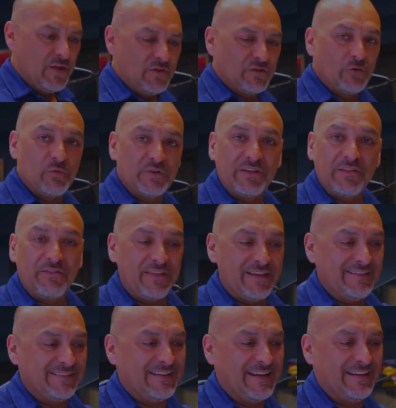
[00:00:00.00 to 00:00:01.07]
So one of the
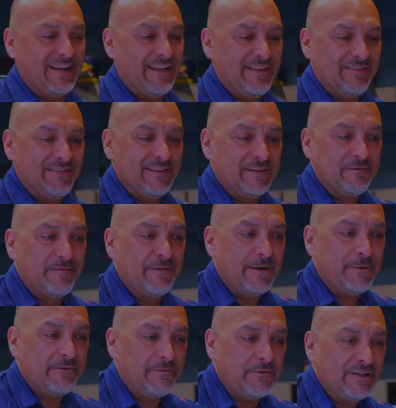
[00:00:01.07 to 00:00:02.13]
things that this
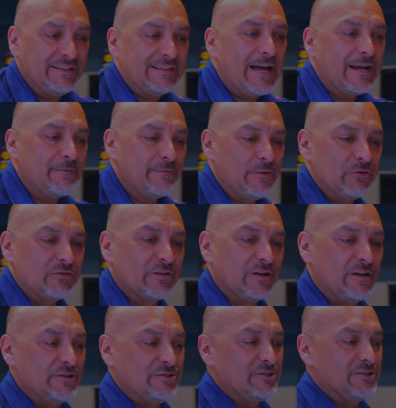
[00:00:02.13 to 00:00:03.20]
very, very tight
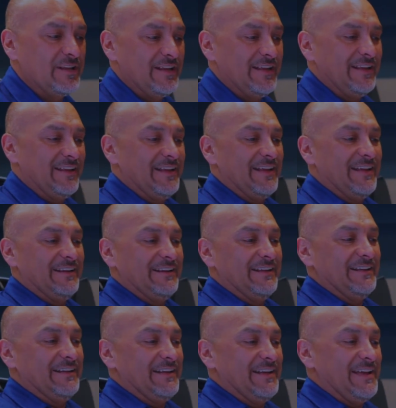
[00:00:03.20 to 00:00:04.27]
fuselage
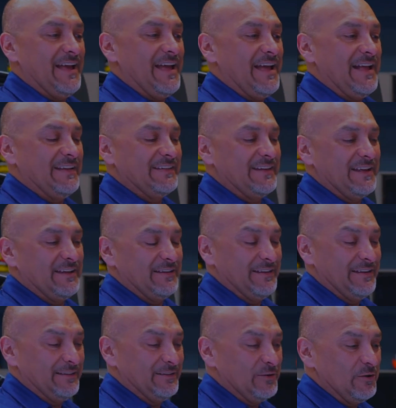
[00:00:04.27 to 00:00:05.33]
has as
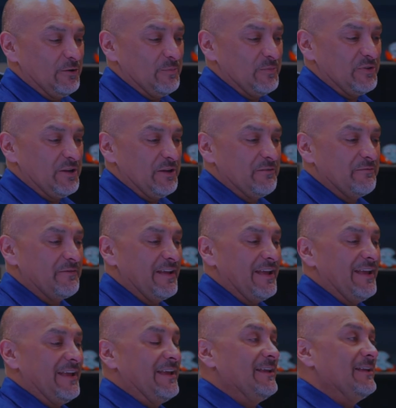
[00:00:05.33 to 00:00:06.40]
in terms of
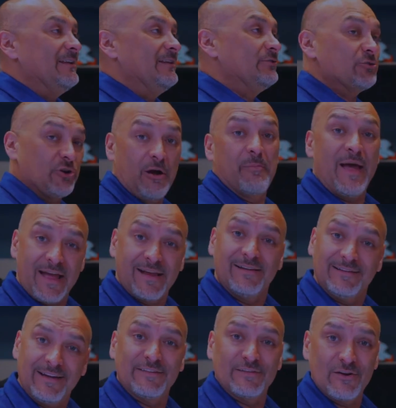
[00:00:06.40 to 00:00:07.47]
a drawback,
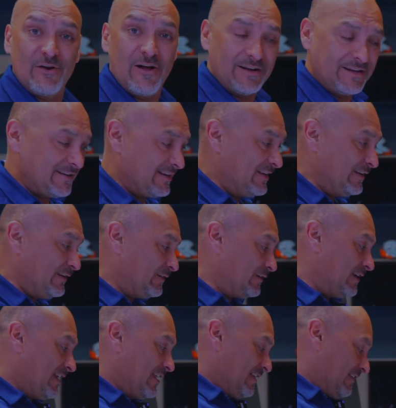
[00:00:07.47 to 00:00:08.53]
let's call it, is
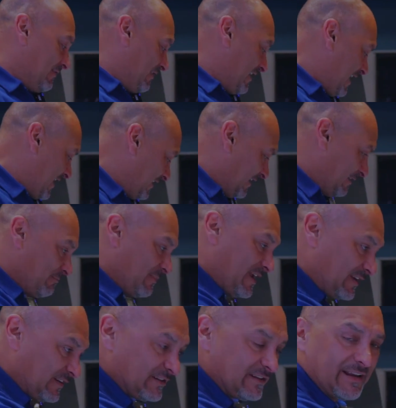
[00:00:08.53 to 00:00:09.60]
that it
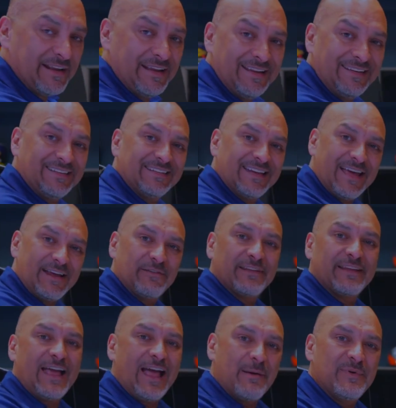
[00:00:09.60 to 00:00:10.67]
makes the inside of the
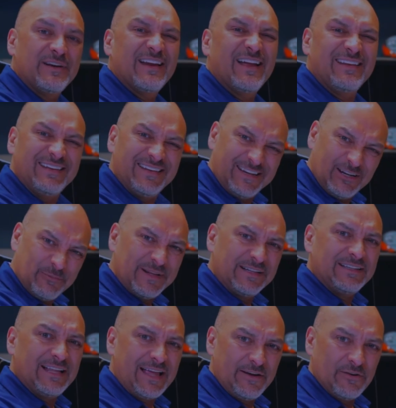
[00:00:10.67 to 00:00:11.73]
cabin a little bit
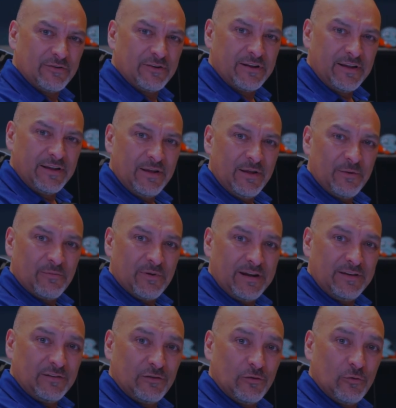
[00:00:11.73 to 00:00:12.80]
tighter,
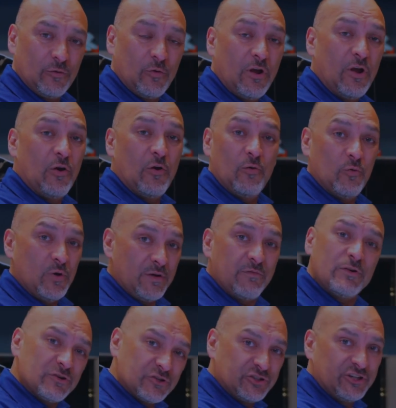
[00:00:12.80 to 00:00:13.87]
right? So whoever
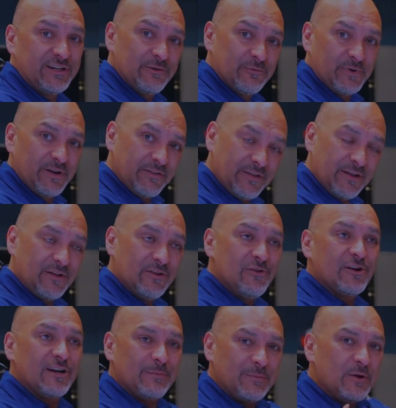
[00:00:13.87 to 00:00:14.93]
you're sitting with,
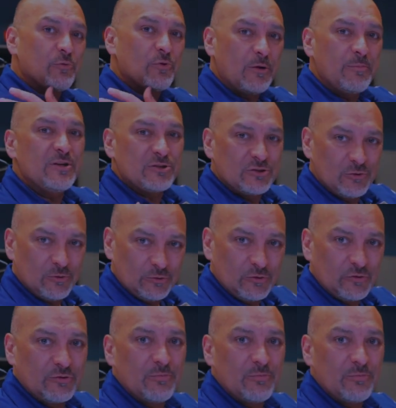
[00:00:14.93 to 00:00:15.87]
you're gonna be rubbing shoulders